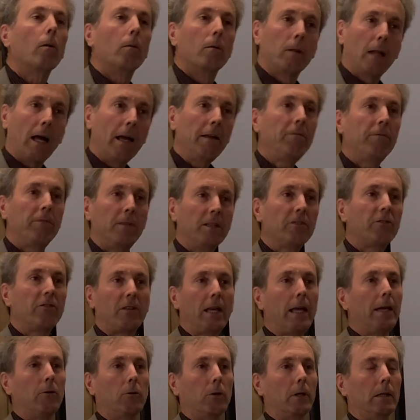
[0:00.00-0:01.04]
Life is
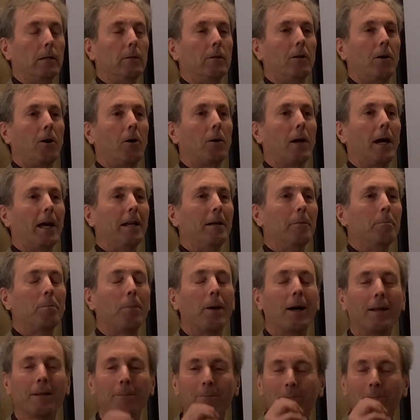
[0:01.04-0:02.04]
sacred, all right, but